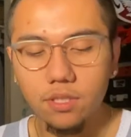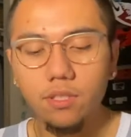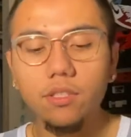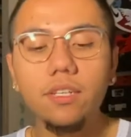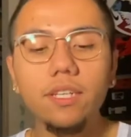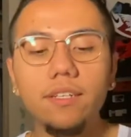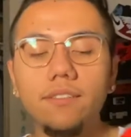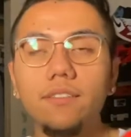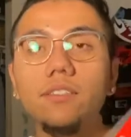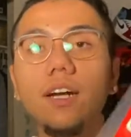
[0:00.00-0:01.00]
Look at
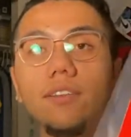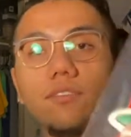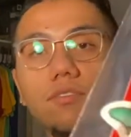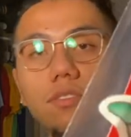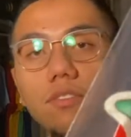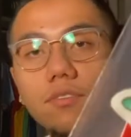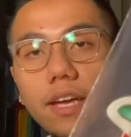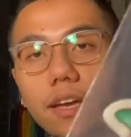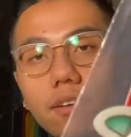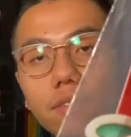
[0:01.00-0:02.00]
the dinosaur's little
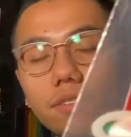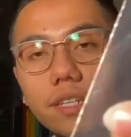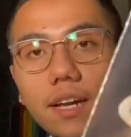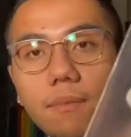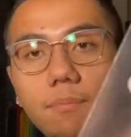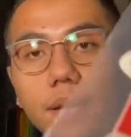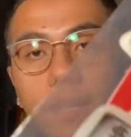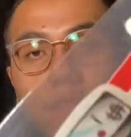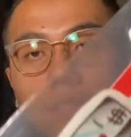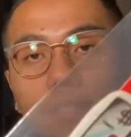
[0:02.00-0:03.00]
tail, it got bent.